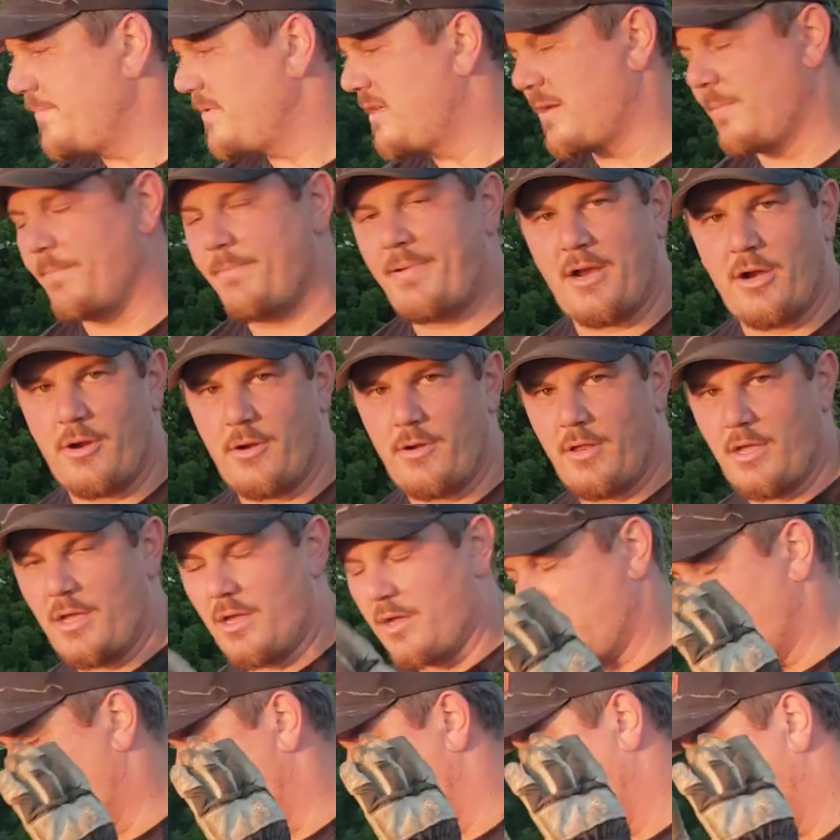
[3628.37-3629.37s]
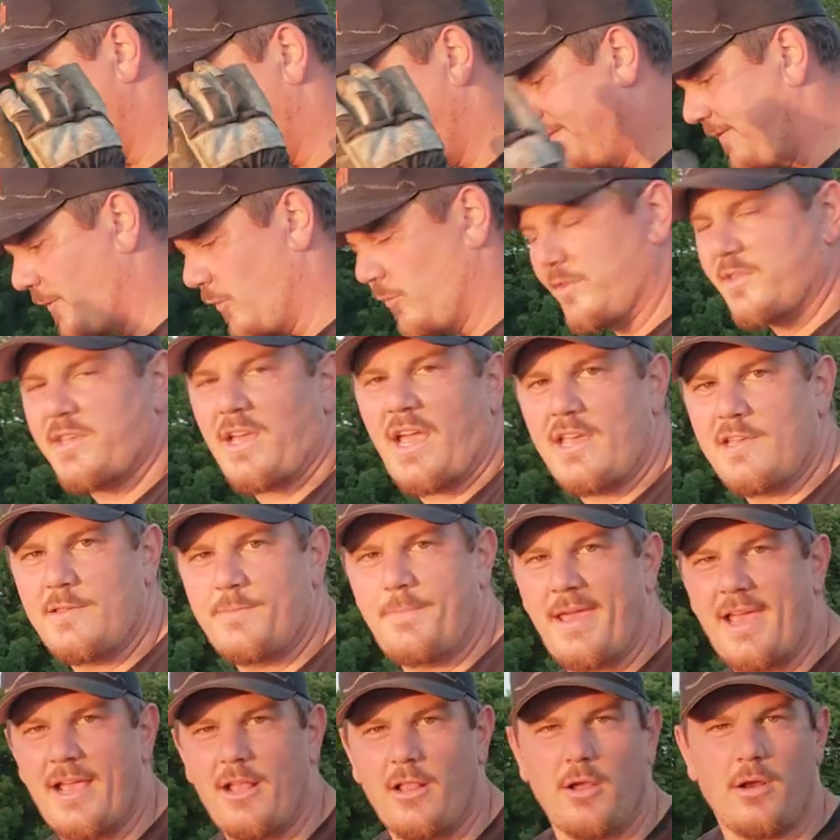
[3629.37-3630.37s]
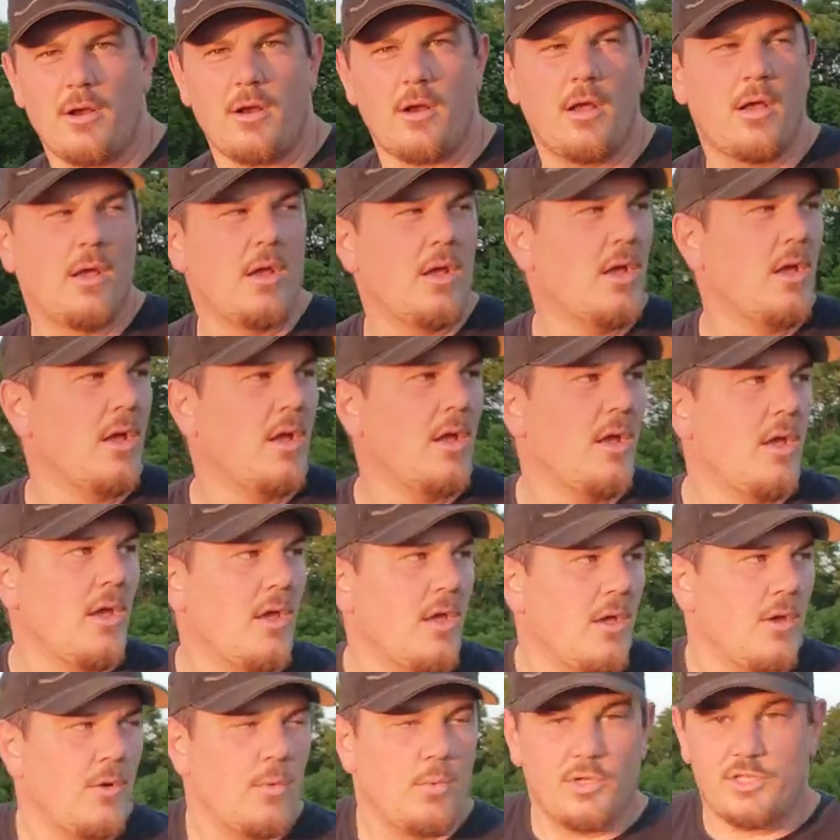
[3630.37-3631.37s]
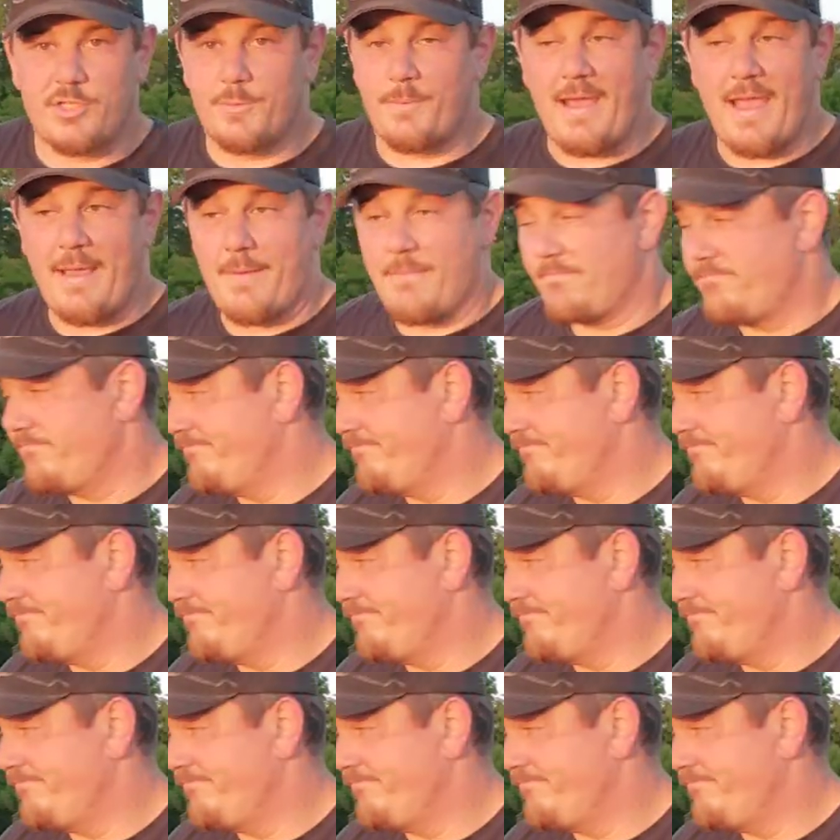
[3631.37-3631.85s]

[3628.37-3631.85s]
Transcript: compared to a full-size baler, which might,